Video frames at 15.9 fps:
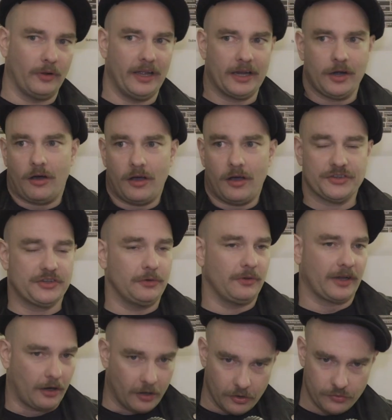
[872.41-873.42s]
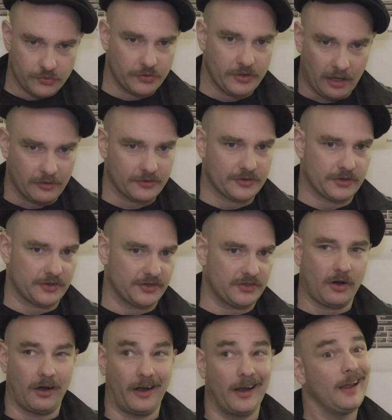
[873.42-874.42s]
it costs you like $100 to
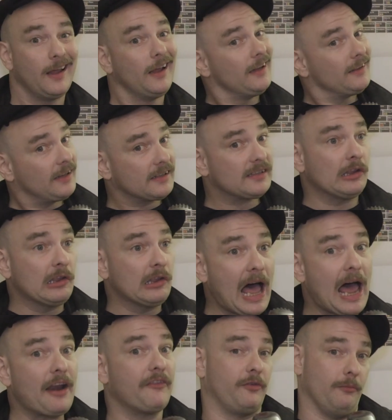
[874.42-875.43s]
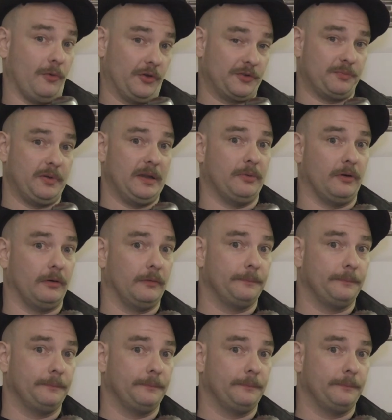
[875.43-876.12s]
start. That's a lot for most people.